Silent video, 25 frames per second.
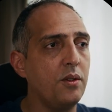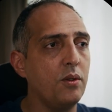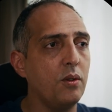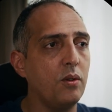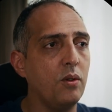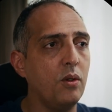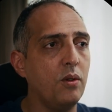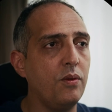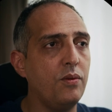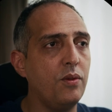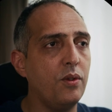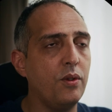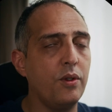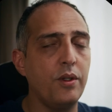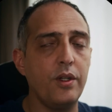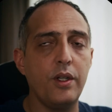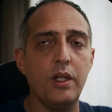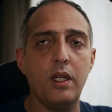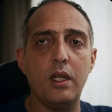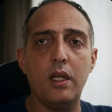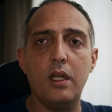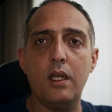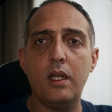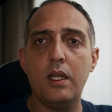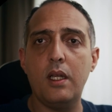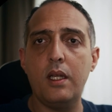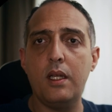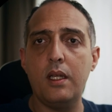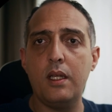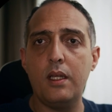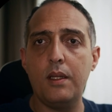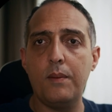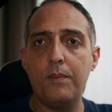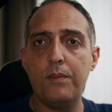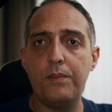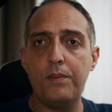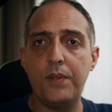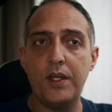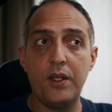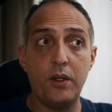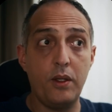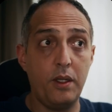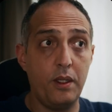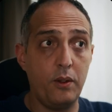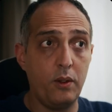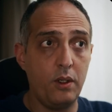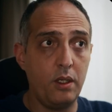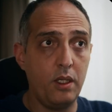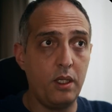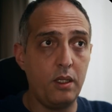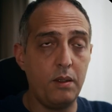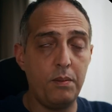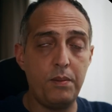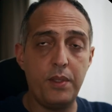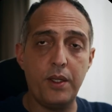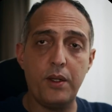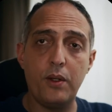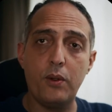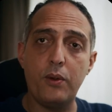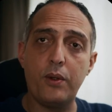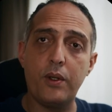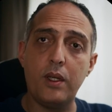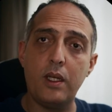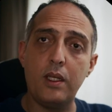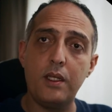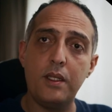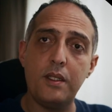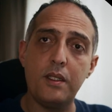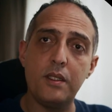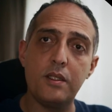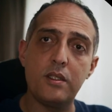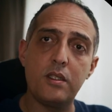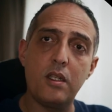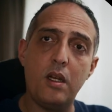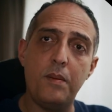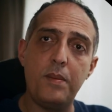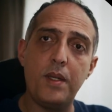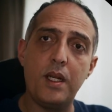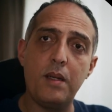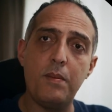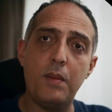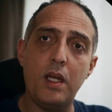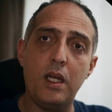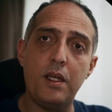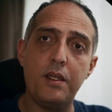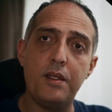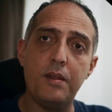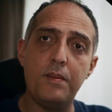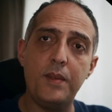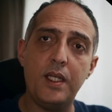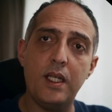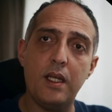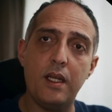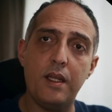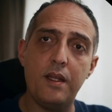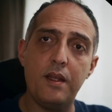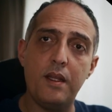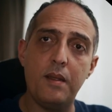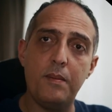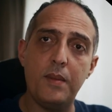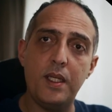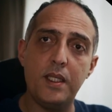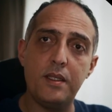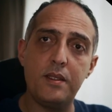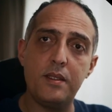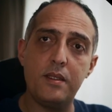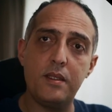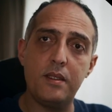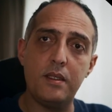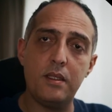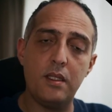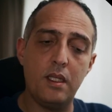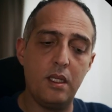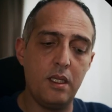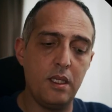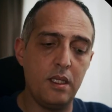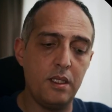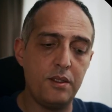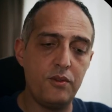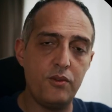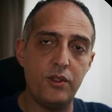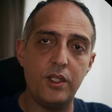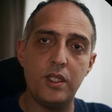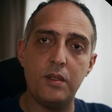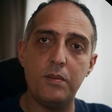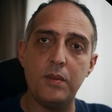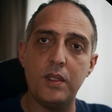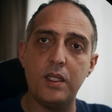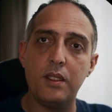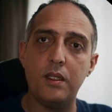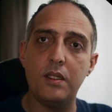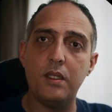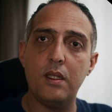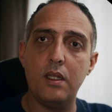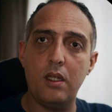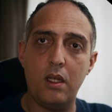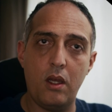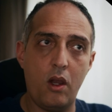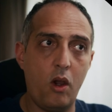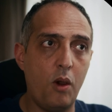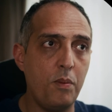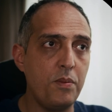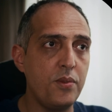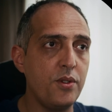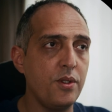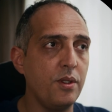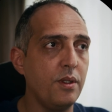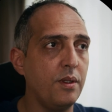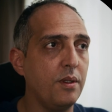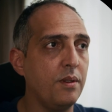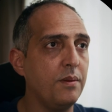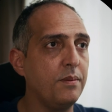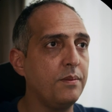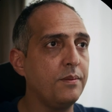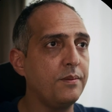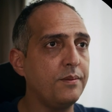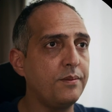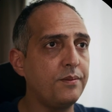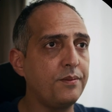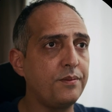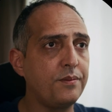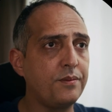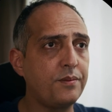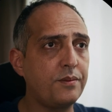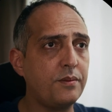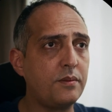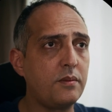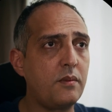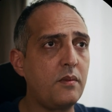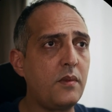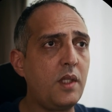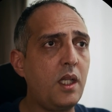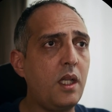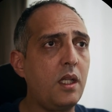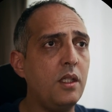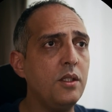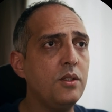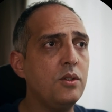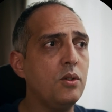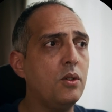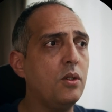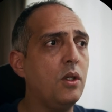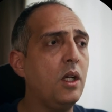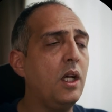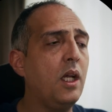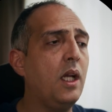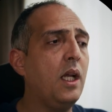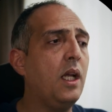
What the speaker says: to go for peroral endoscopic myotomy as the best treatment option. So